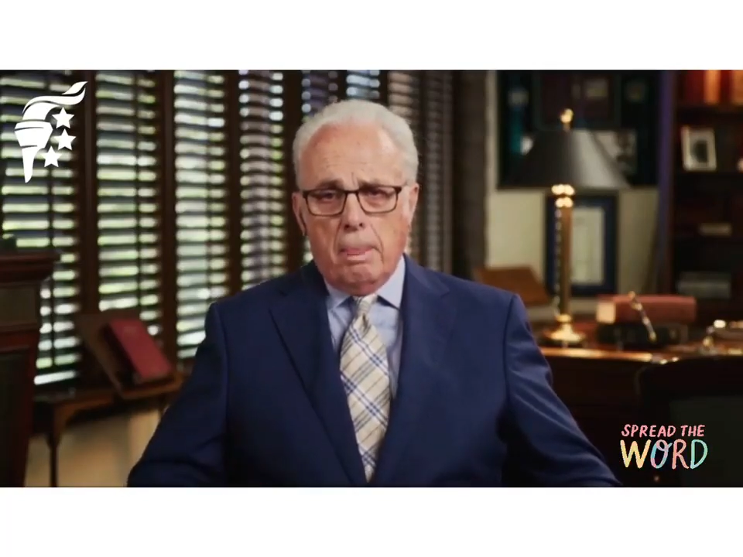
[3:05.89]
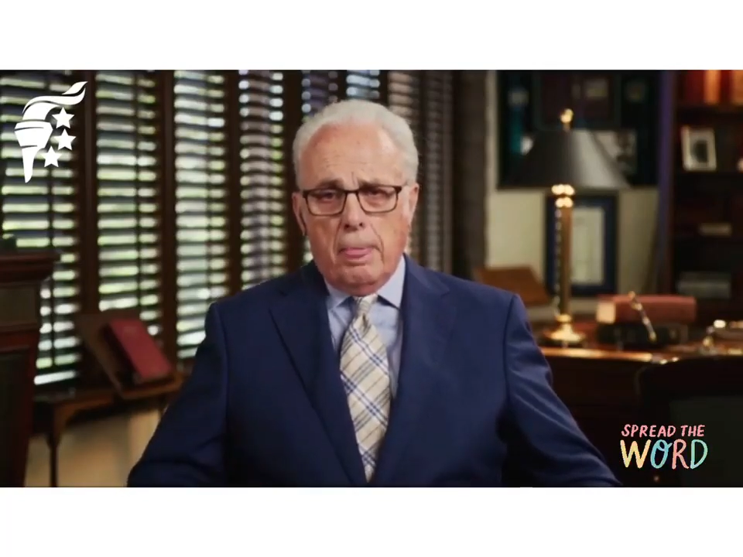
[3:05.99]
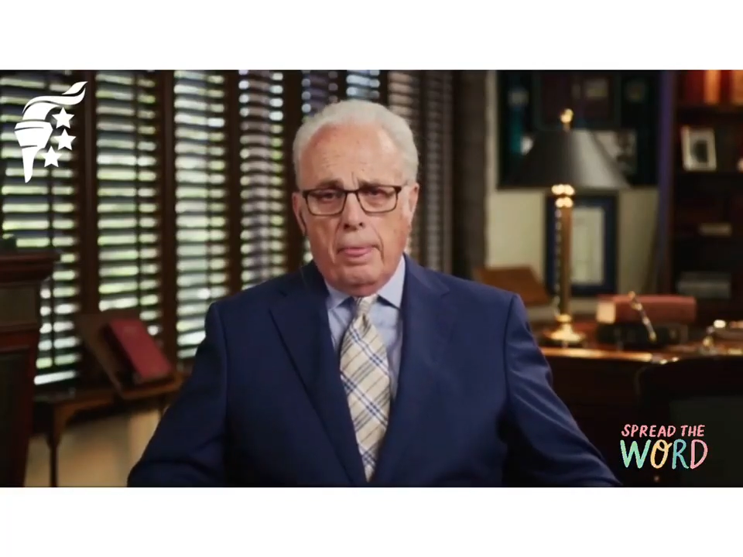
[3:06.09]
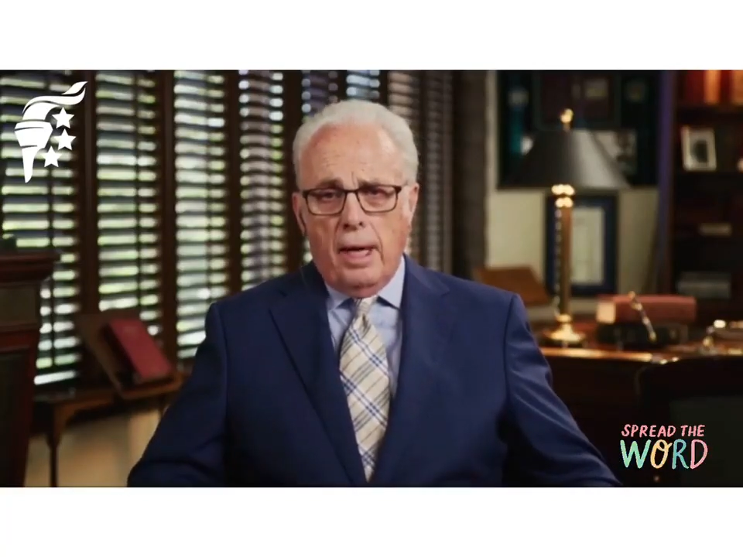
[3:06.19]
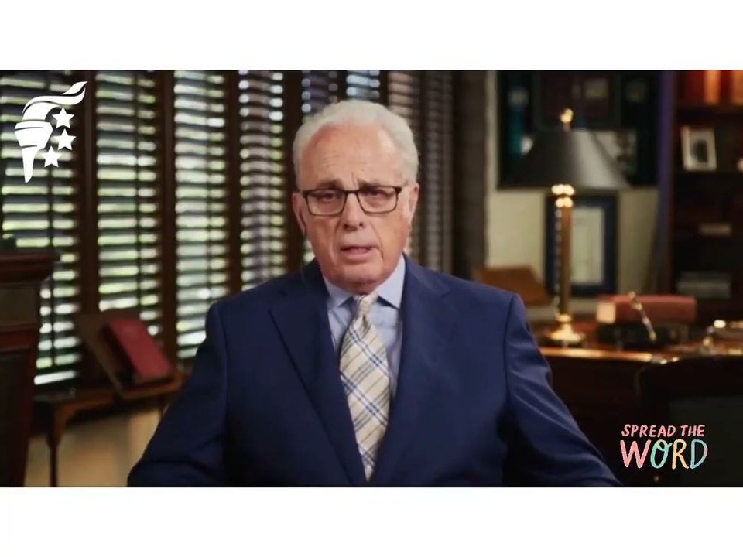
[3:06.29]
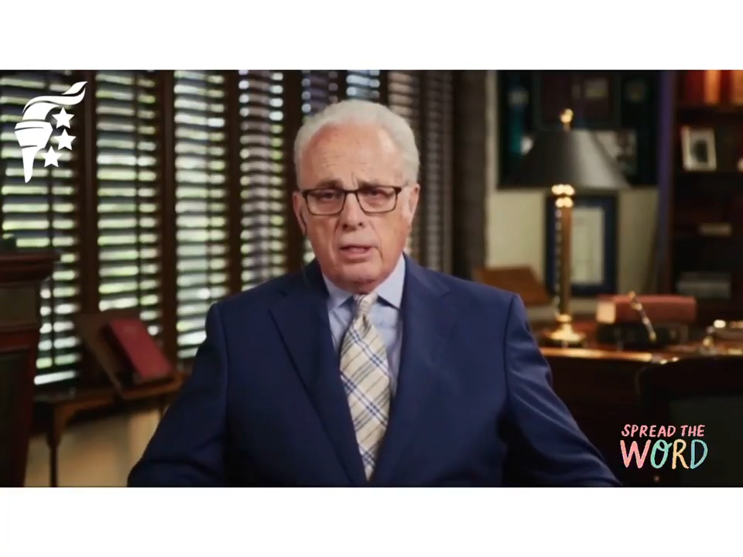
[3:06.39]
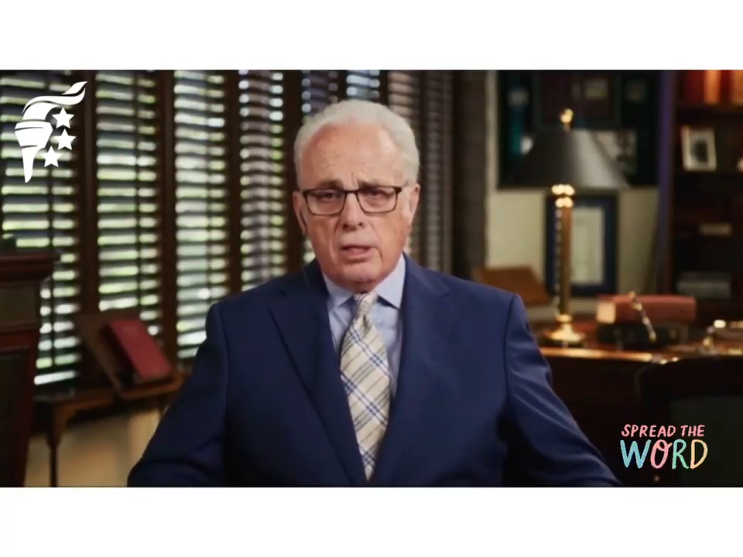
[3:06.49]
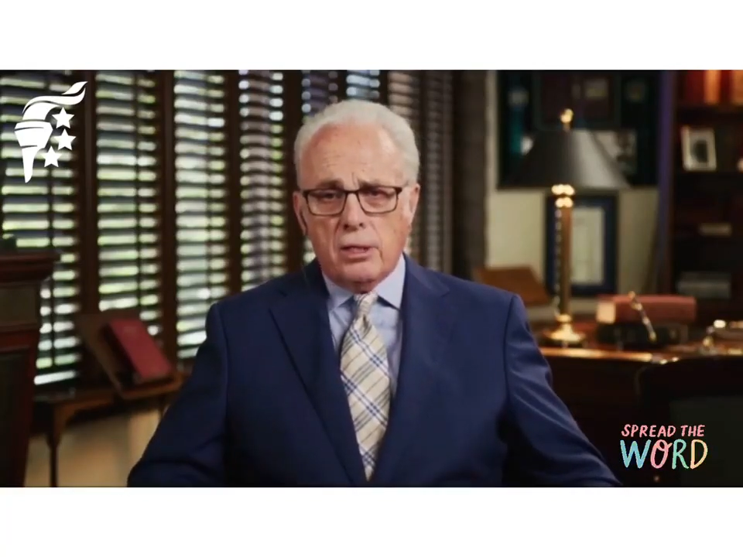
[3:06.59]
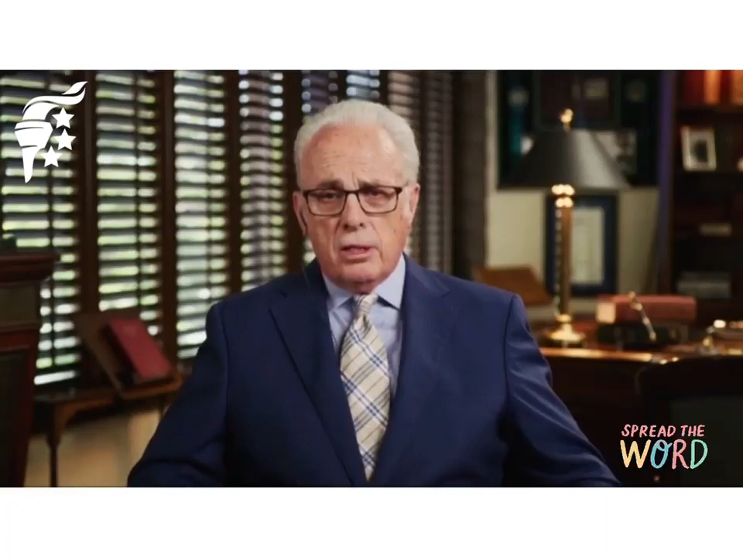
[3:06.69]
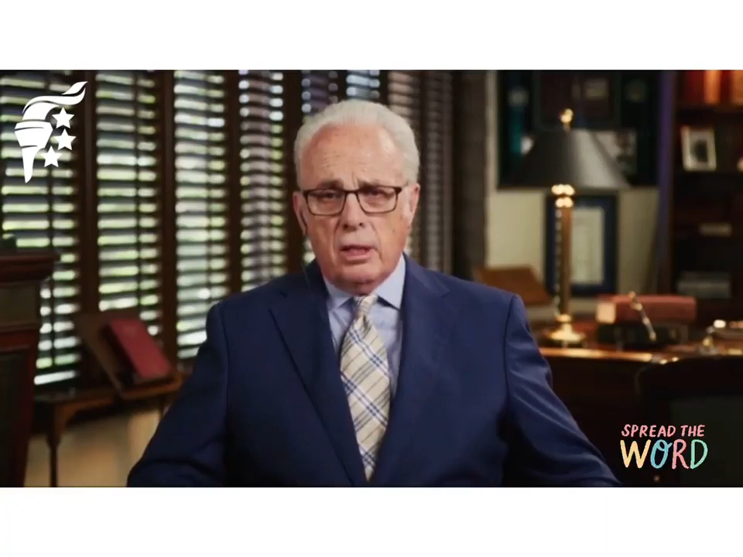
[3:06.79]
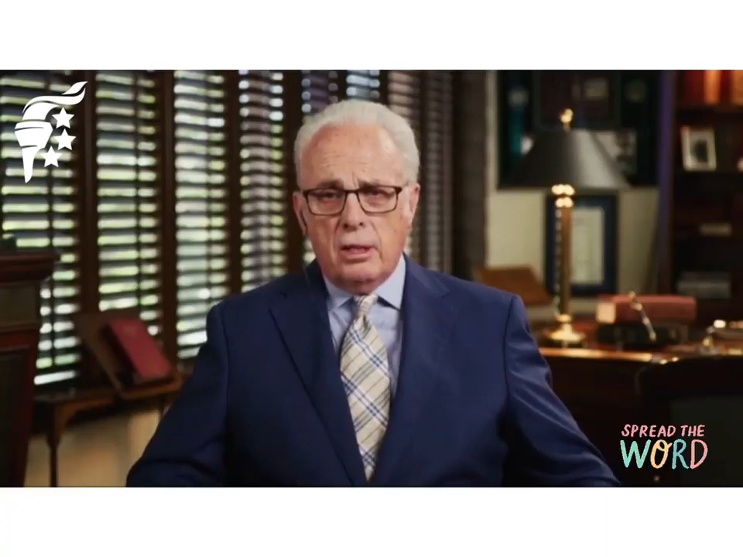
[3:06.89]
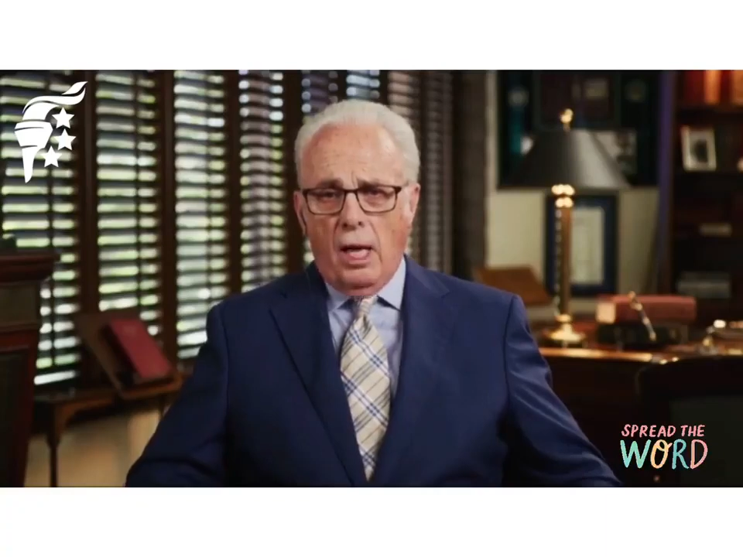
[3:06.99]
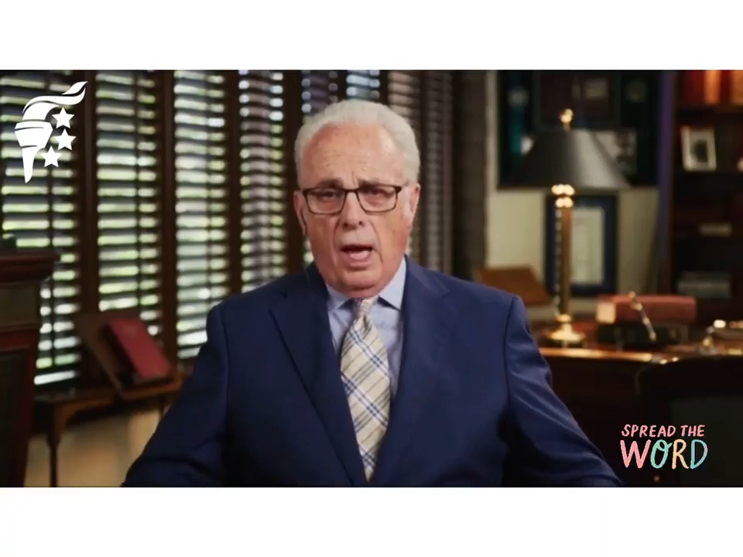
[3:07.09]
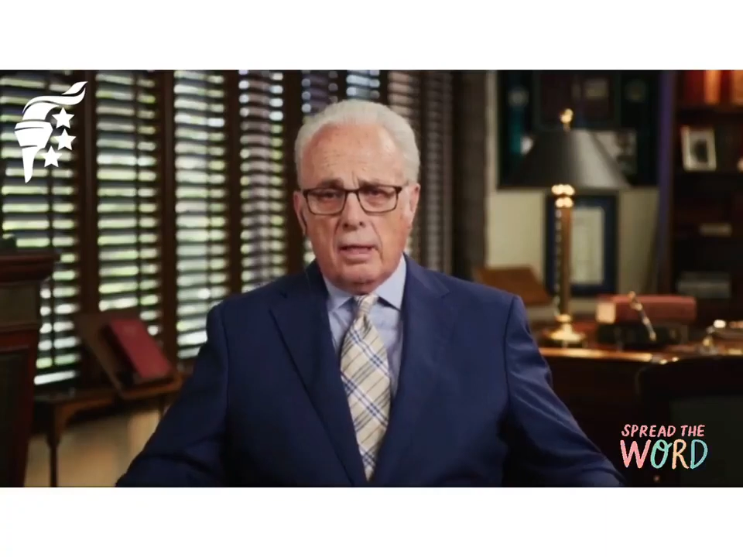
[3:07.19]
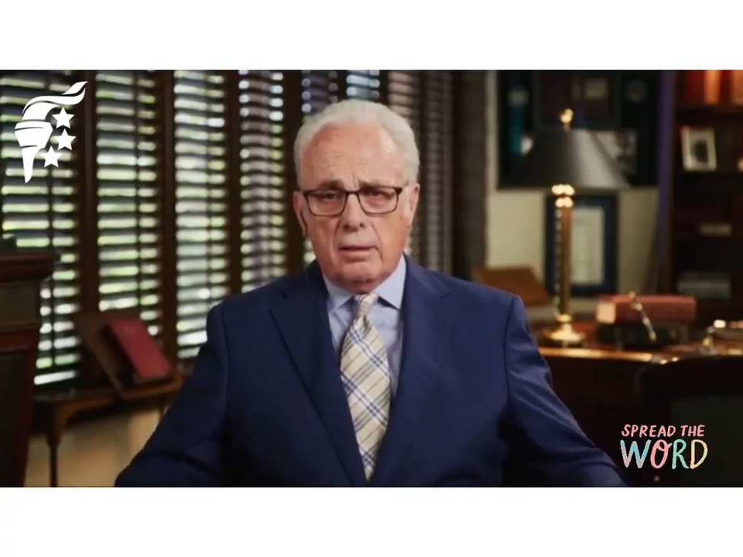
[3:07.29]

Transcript: that just did not